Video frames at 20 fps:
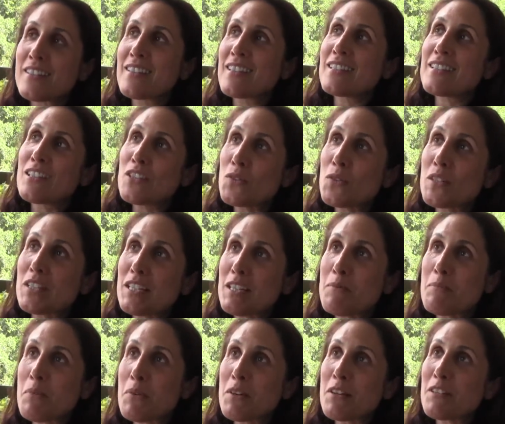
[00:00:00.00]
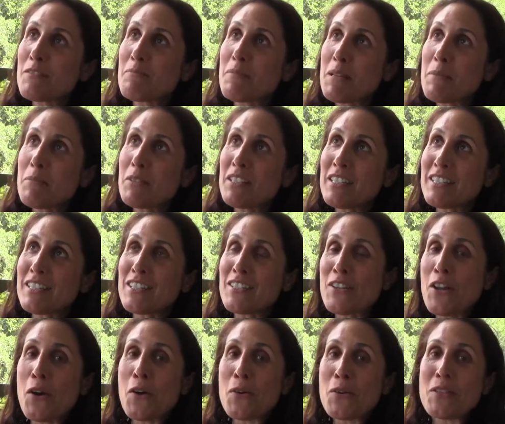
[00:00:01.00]
This is really important. People need to
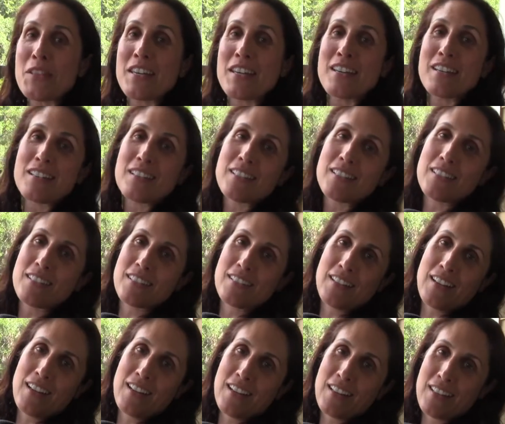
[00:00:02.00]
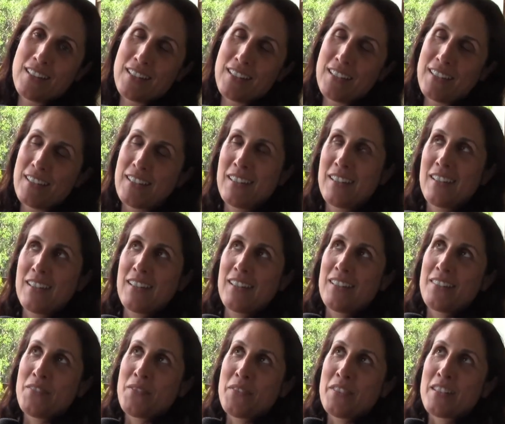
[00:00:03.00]
know this kind of thing.
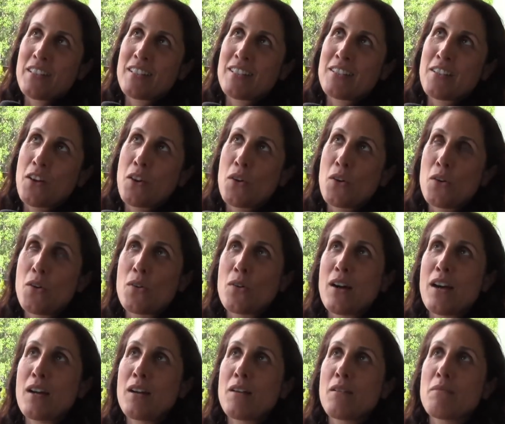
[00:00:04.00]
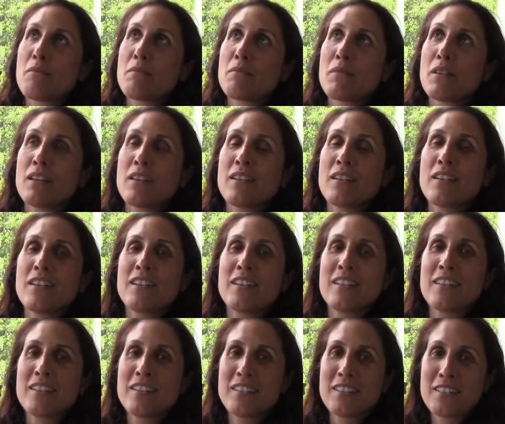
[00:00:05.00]
So I'm
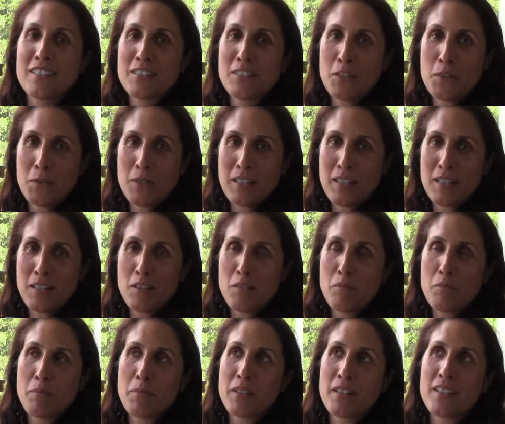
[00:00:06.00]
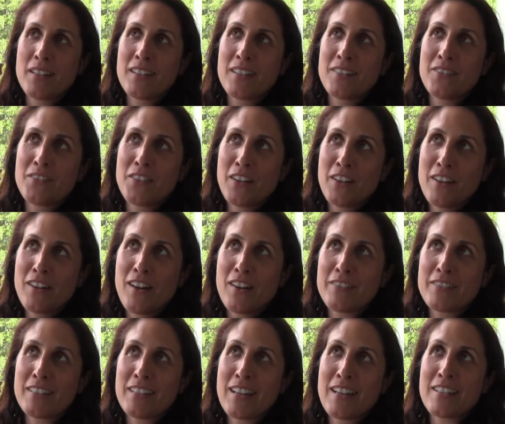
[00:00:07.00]
doing it, but very
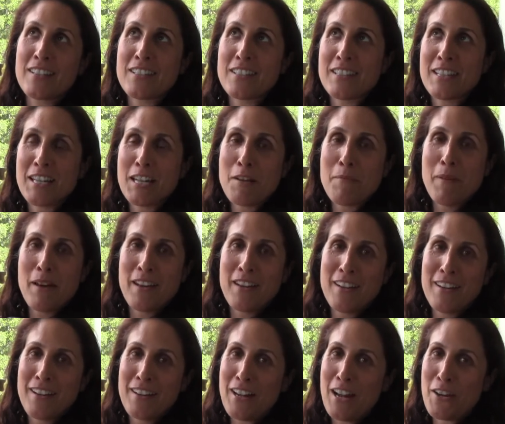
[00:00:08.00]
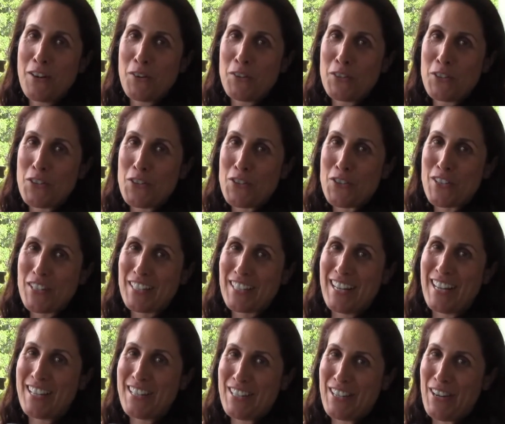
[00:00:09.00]
often I just think about it and I don't
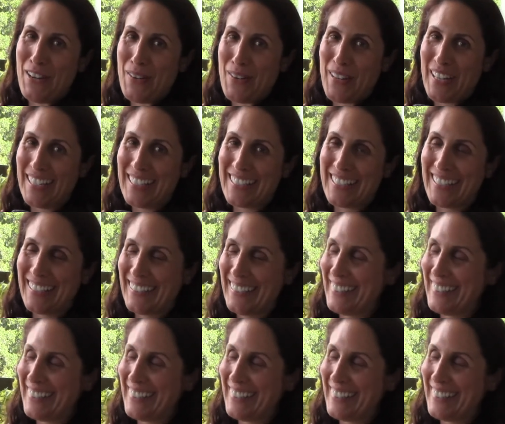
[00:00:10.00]
usually do it.